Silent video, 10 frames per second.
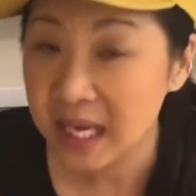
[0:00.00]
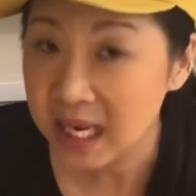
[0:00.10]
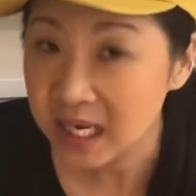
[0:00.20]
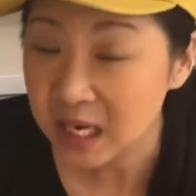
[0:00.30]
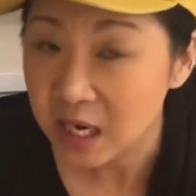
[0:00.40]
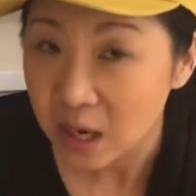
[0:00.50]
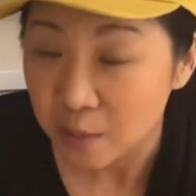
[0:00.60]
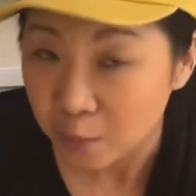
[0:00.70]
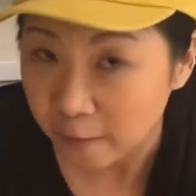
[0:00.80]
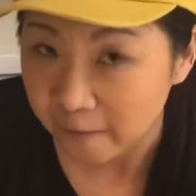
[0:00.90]
any
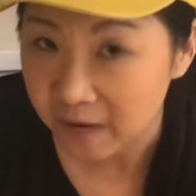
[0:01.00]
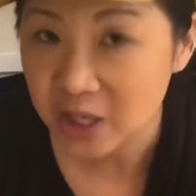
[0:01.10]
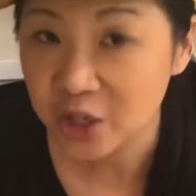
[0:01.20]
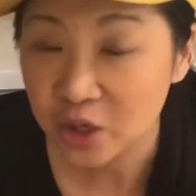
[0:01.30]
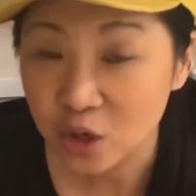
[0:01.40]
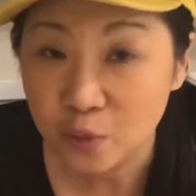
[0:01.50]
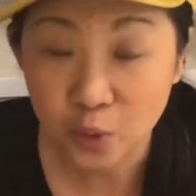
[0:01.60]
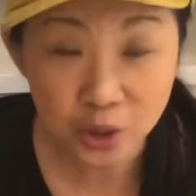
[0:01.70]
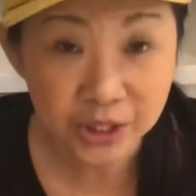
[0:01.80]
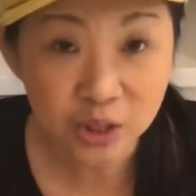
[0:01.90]
professional
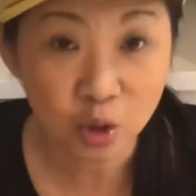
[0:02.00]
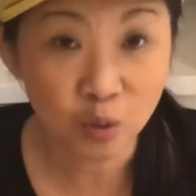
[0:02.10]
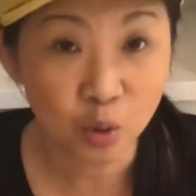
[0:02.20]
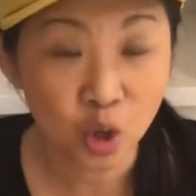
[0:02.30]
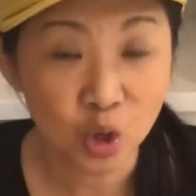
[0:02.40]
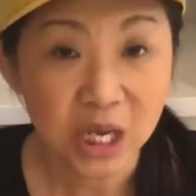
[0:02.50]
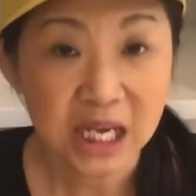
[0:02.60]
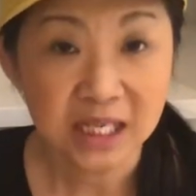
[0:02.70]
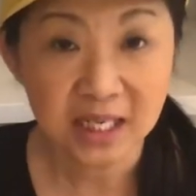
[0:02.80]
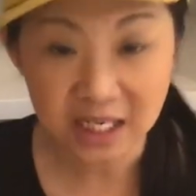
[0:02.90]
person or pro
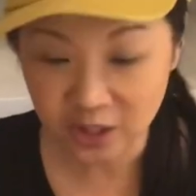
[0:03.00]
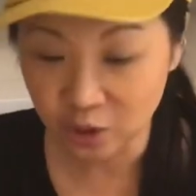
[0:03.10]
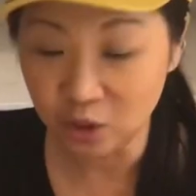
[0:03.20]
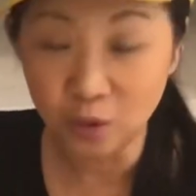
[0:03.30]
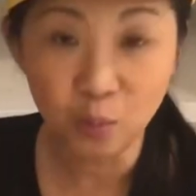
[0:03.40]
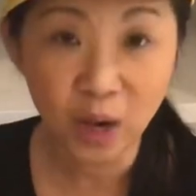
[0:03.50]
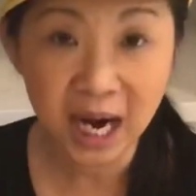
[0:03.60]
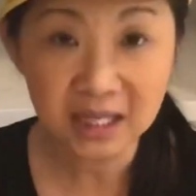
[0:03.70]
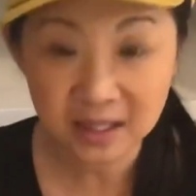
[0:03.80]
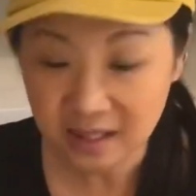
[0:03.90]
needs to
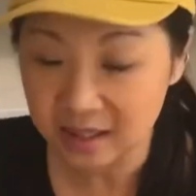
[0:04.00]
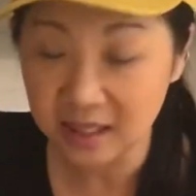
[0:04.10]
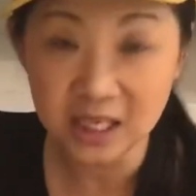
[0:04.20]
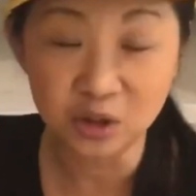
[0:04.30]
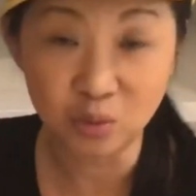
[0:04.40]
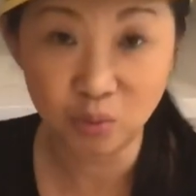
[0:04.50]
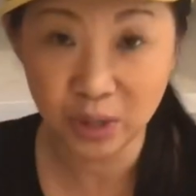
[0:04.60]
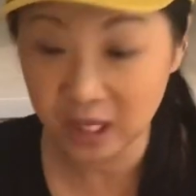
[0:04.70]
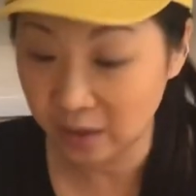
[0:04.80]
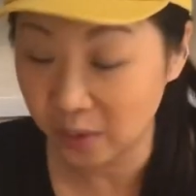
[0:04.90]
practice, need to
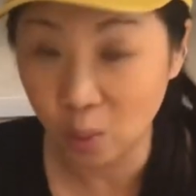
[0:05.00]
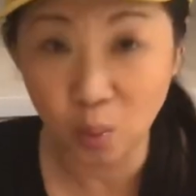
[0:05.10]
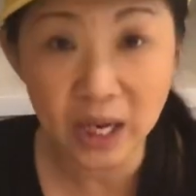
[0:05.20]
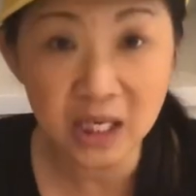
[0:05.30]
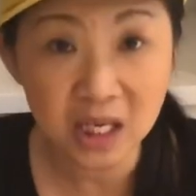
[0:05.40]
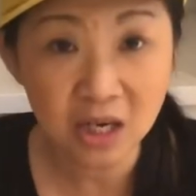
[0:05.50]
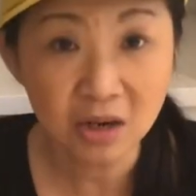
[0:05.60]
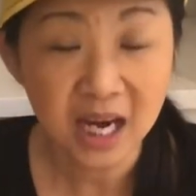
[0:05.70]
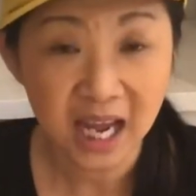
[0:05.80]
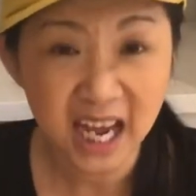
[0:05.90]
wear the right
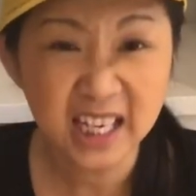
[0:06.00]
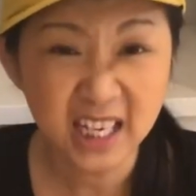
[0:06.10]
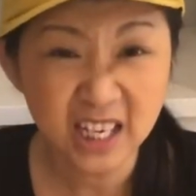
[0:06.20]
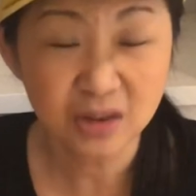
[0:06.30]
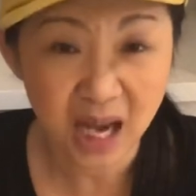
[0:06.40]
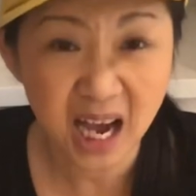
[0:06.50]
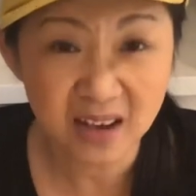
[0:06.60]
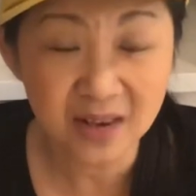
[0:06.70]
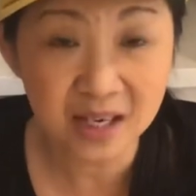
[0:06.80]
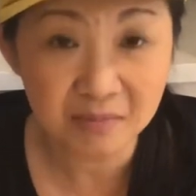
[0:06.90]
gear, and to
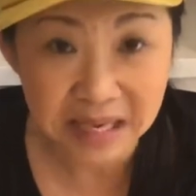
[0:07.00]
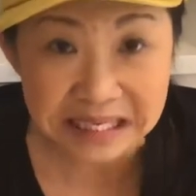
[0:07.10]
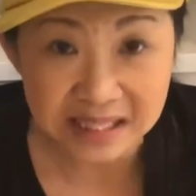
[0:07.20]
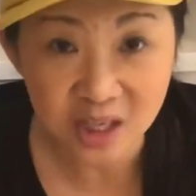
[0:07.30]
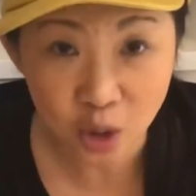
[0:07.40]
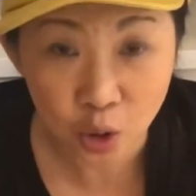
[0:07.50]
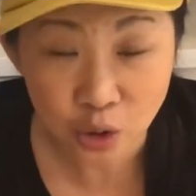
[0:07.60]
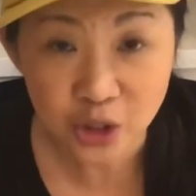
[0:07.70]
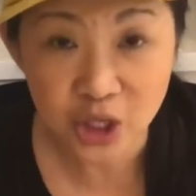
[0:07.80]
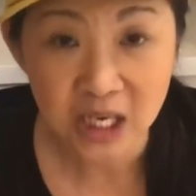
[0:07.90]
have an amazing
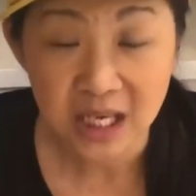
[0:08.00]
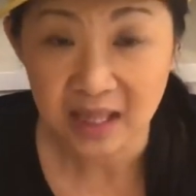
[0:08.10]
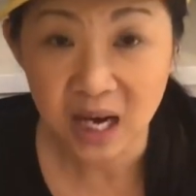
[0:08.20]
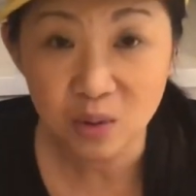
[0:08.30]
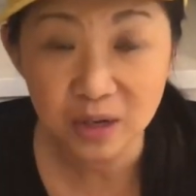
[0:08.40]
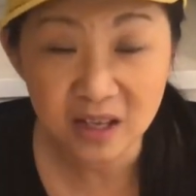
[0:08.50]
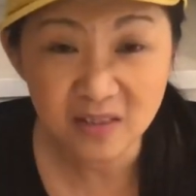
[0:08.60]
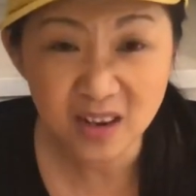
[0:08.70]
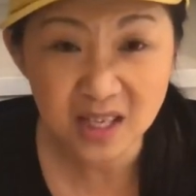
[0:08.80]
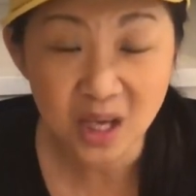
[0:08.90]
coach that will
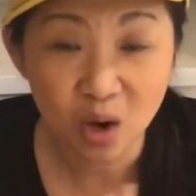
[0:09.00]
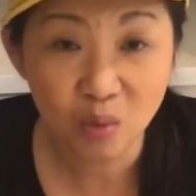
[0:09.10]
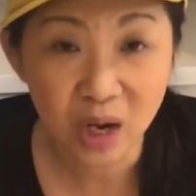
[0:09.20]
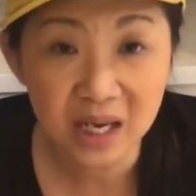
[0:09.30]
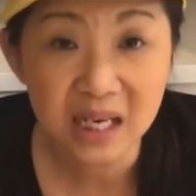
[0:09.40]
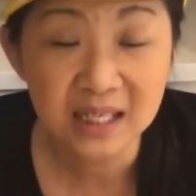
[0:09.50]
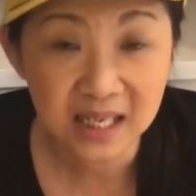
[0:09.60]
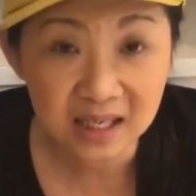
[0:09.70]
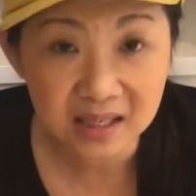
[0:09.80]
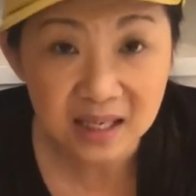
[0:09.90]
give us right
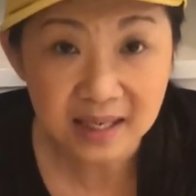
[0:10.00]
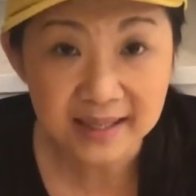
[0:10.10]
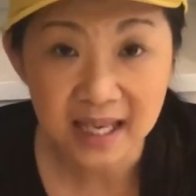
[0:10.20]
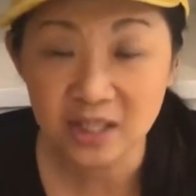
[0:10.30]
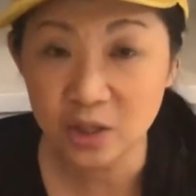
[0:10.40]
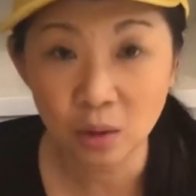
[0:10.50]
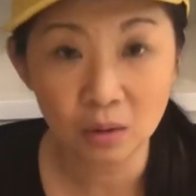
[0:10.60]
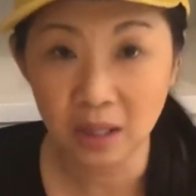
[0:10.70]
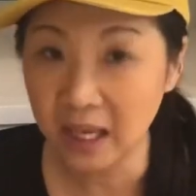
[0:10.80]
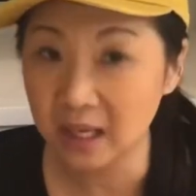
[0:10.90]
techniques. And
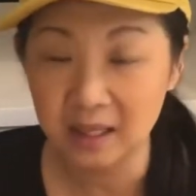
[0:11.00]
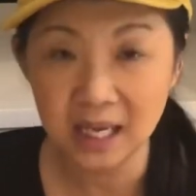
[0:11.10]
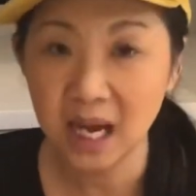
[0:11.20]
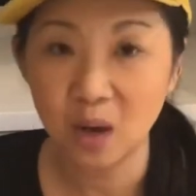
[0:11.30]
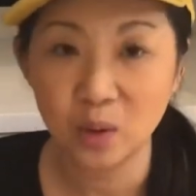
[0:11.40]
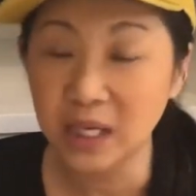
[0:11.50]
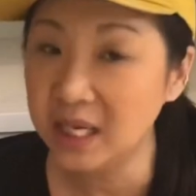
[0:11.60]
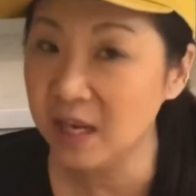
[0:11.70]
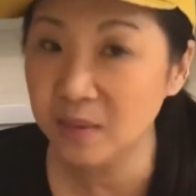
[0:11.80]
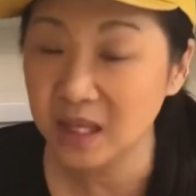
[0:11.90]
so like, yeah, when he
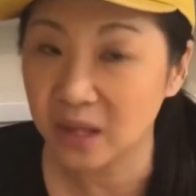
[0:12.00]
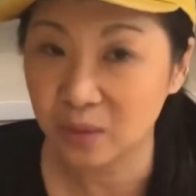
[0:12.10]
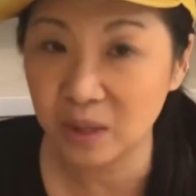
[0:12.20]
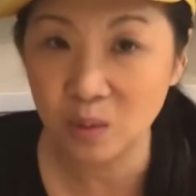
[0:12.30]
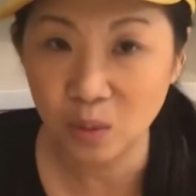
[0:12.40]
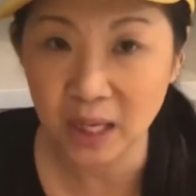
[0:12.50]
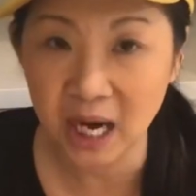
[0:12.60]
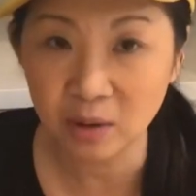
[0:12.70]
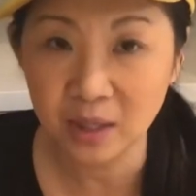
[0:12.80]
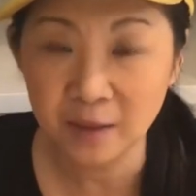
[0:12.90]
gave me that three word
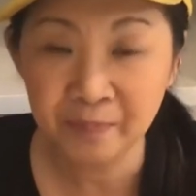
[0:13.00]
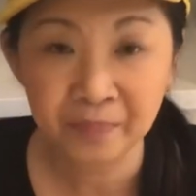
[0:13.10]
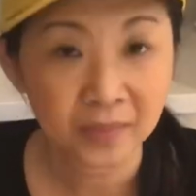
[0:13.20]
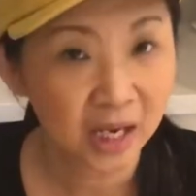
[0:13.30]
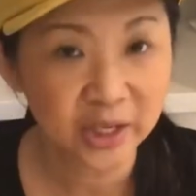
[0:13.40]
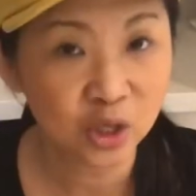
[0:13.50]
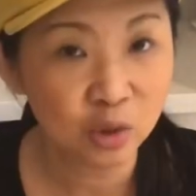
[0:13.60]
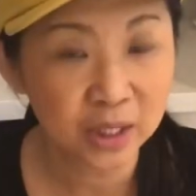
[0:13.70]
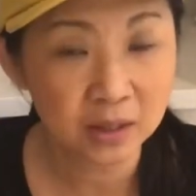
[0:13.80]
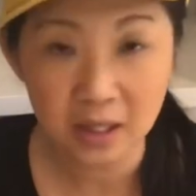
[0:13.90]
acronym, I
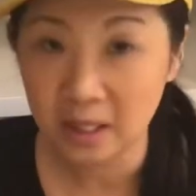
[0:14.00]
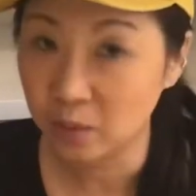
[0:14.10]
knew it.